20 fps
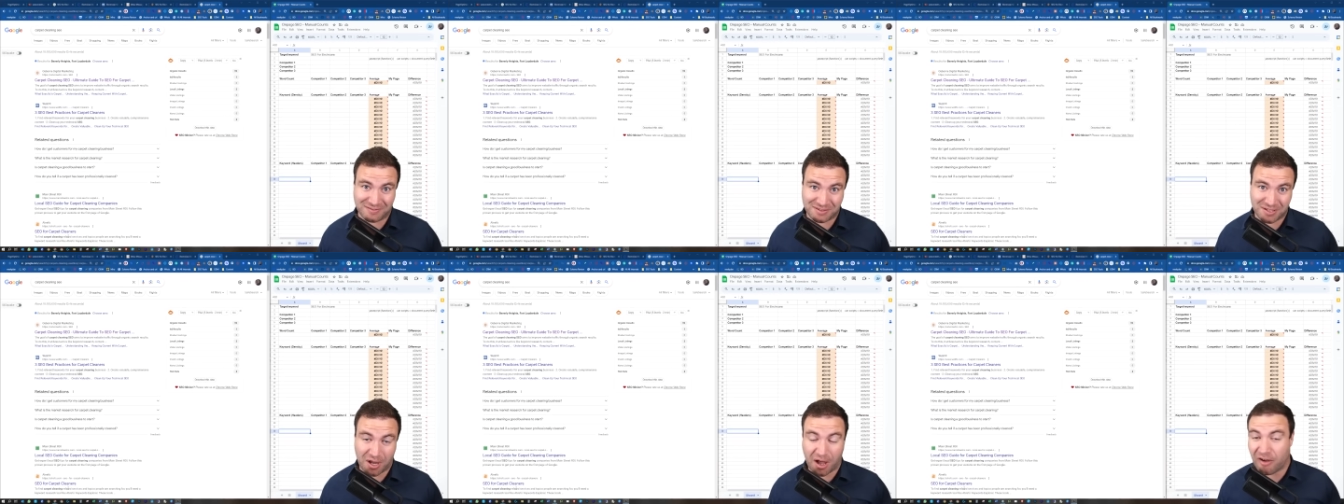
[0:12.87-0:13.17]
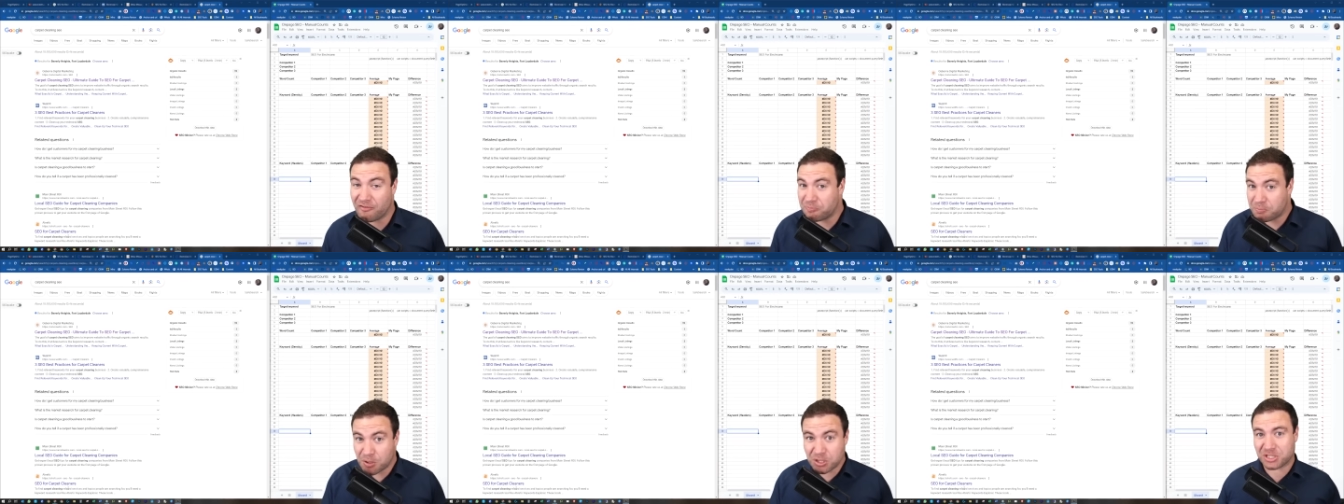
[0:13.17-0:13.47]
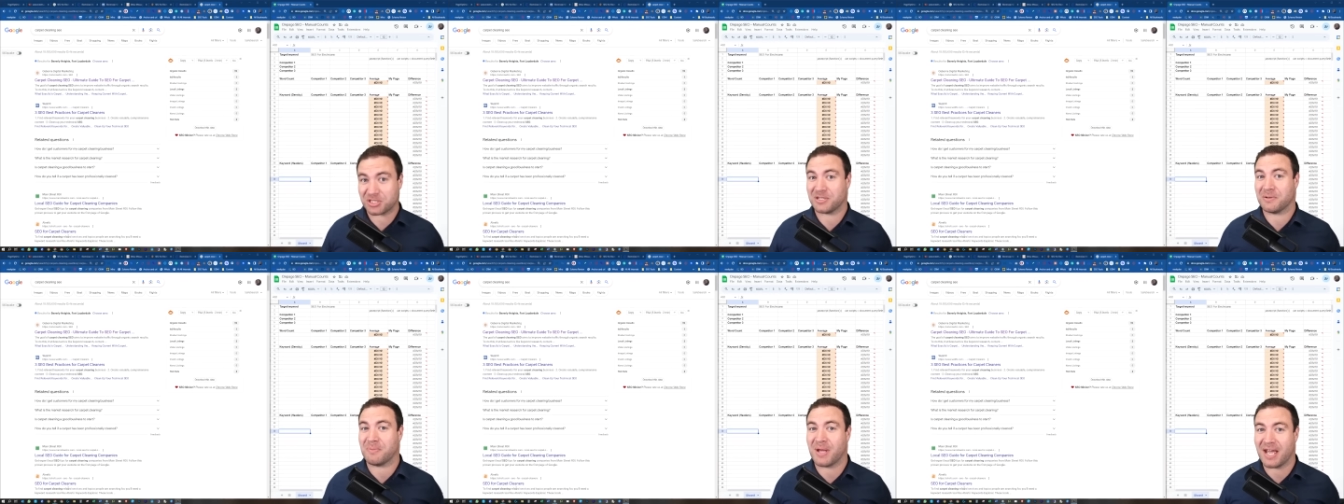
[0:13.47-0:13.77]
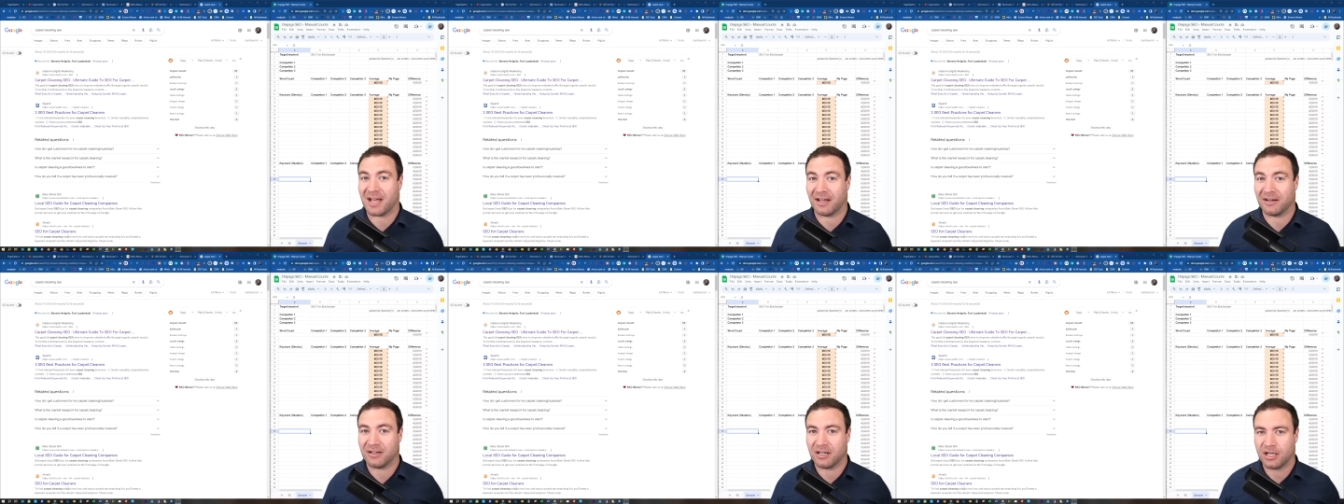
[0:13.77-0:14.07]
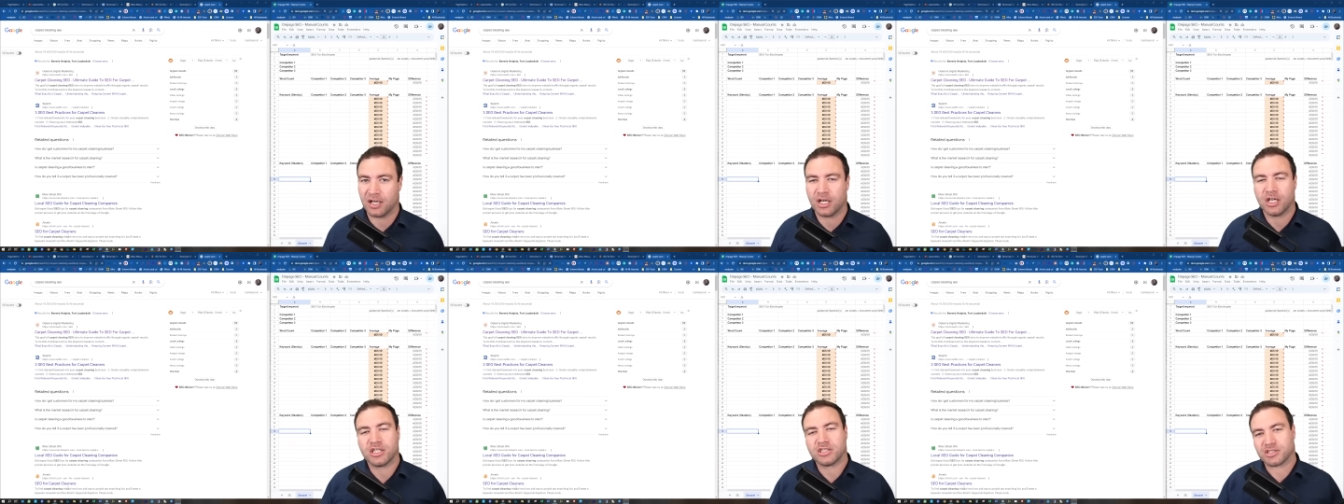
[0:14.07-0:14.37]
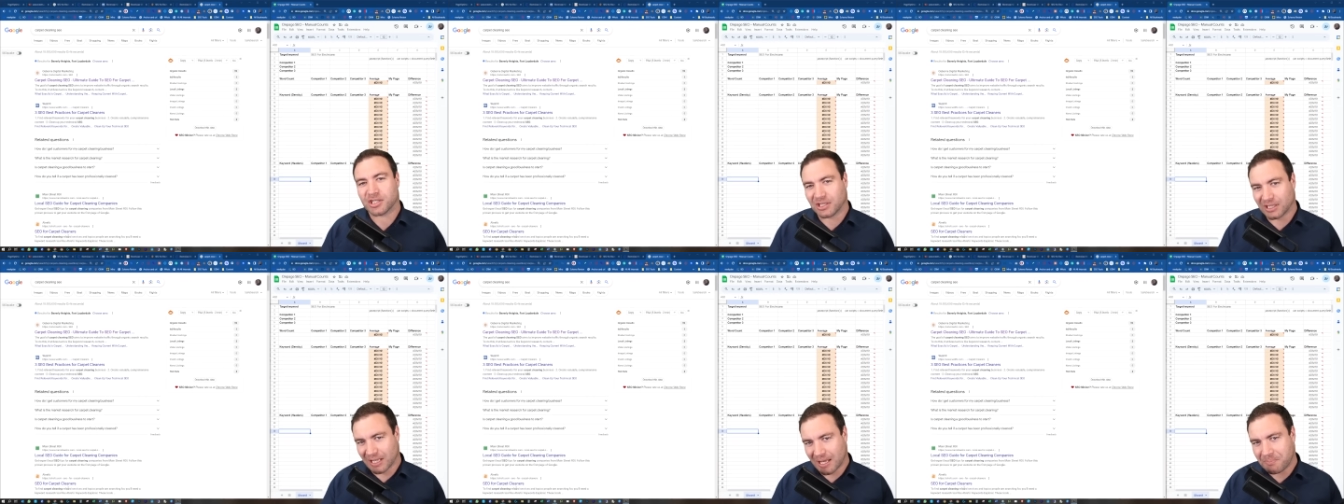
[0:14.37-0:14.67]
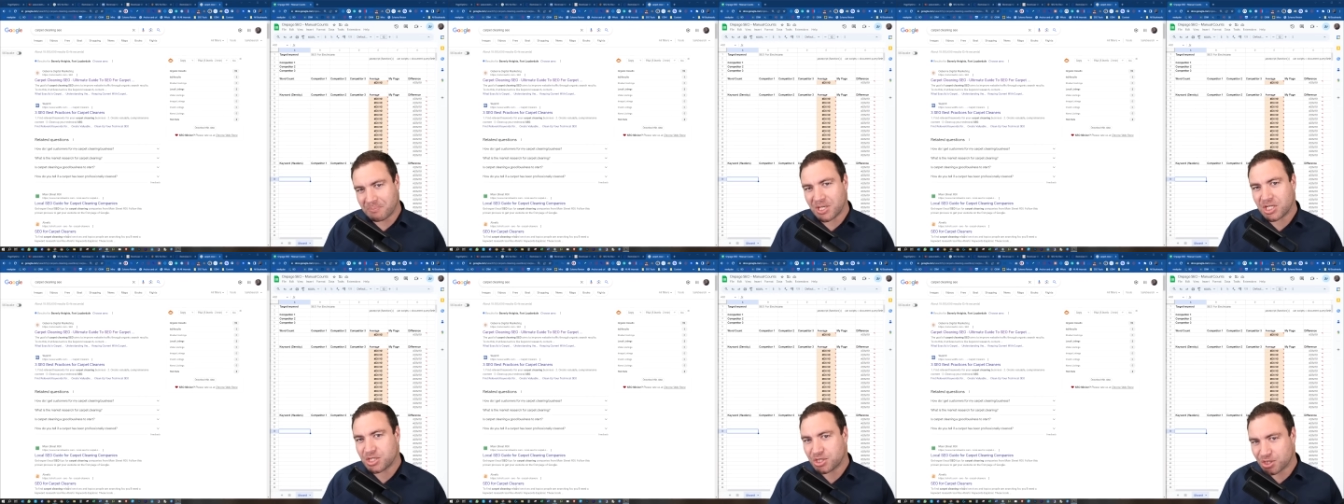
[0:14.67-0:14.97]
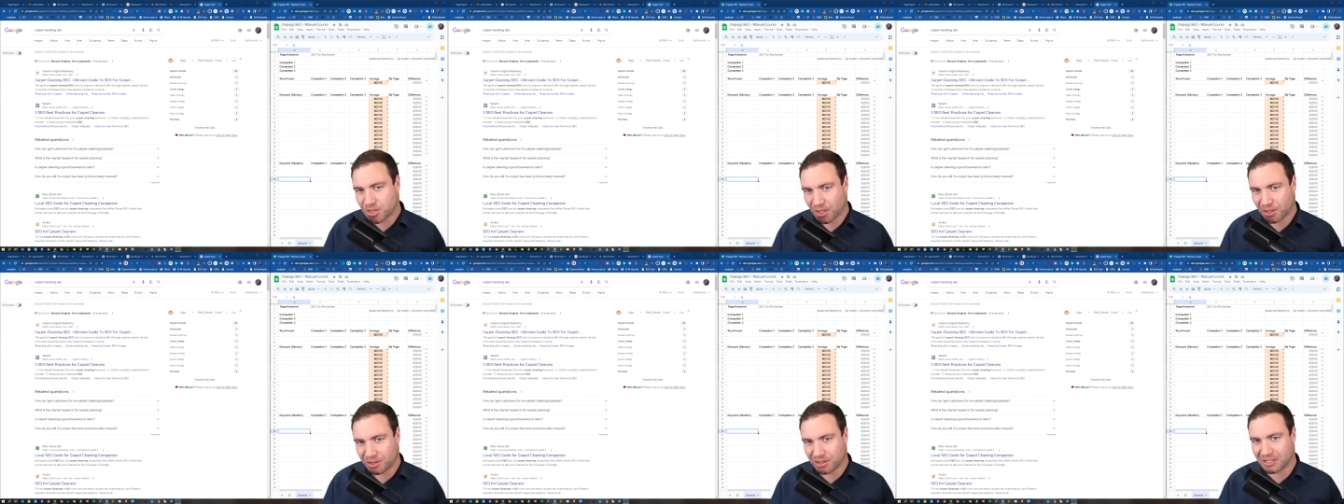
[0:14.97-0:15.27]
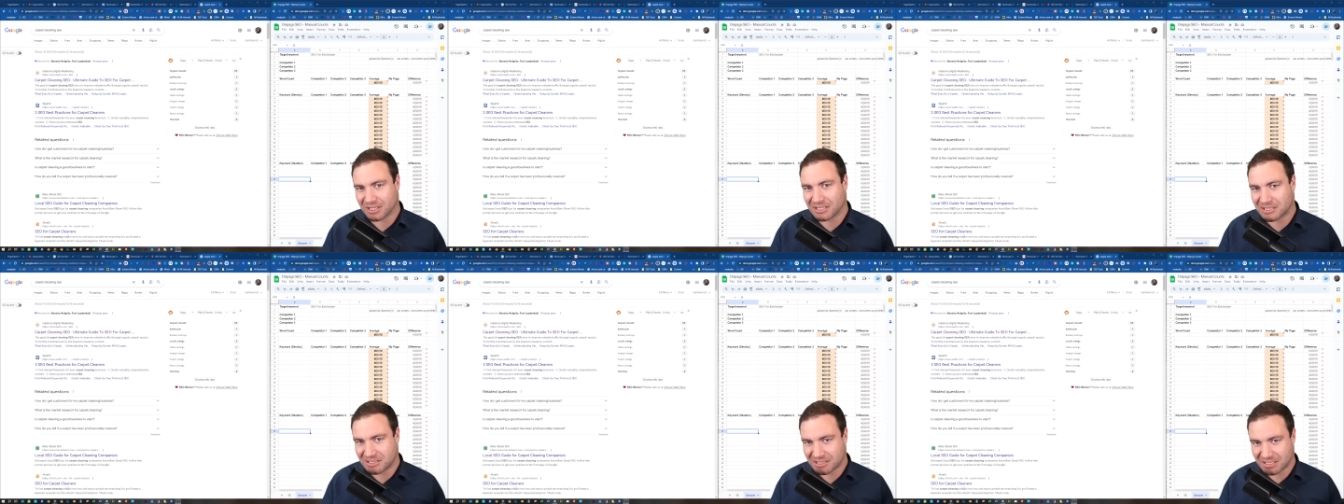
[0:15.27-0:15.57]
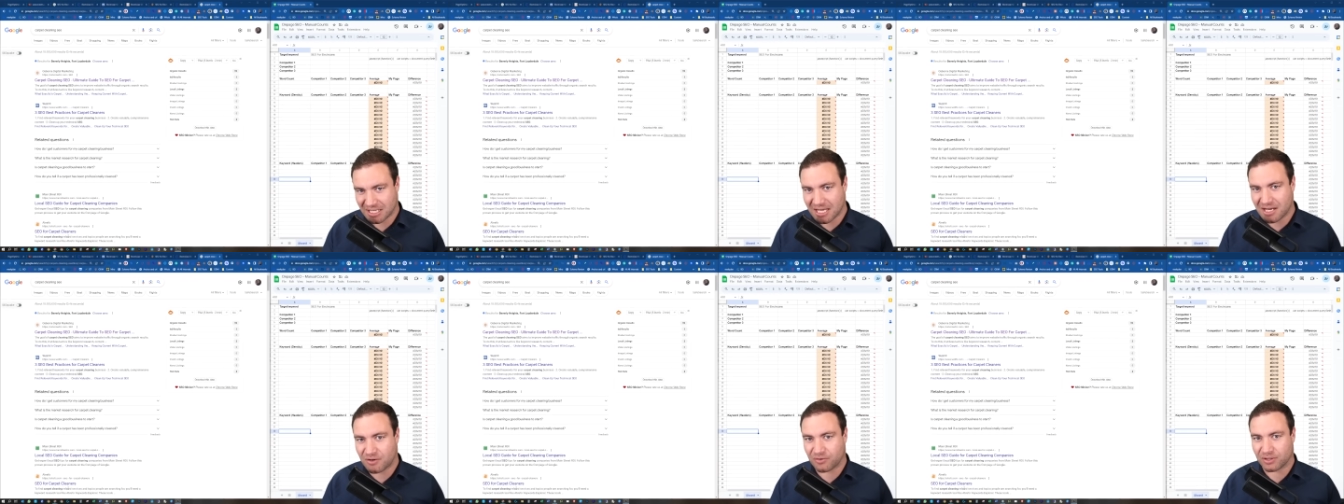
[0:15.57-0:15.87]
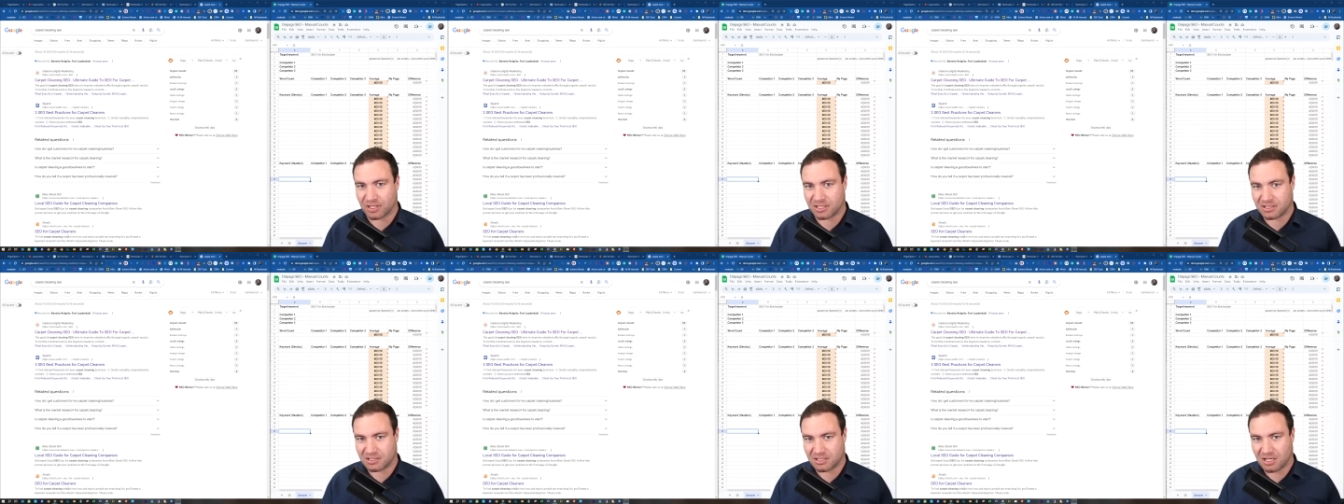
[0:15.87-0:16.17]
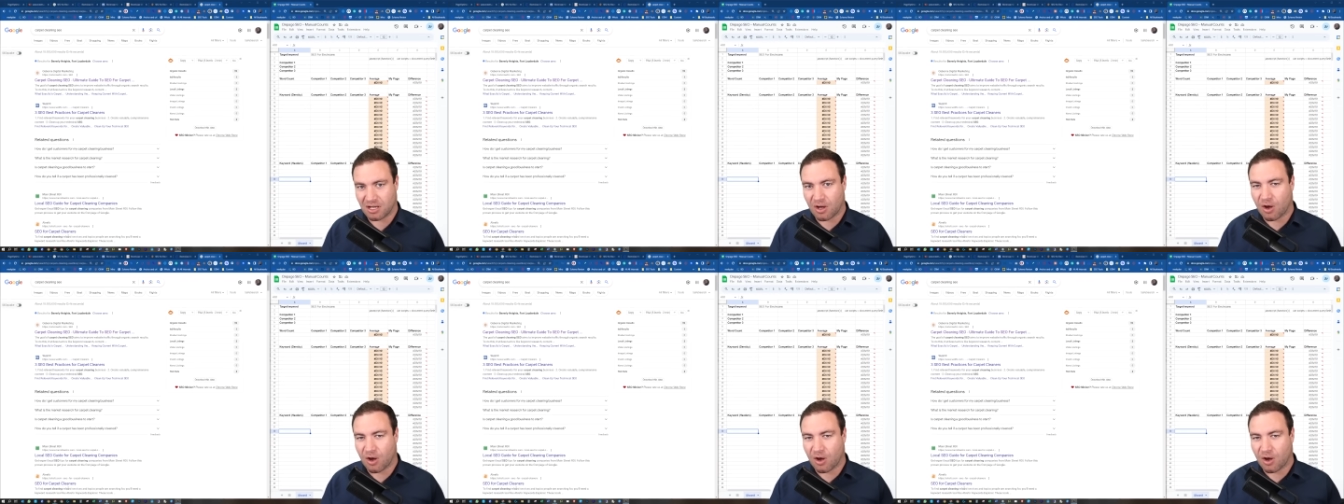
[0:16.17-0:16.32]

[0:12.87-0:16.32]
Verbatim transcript: I've pushed them out. So let me show you the secrets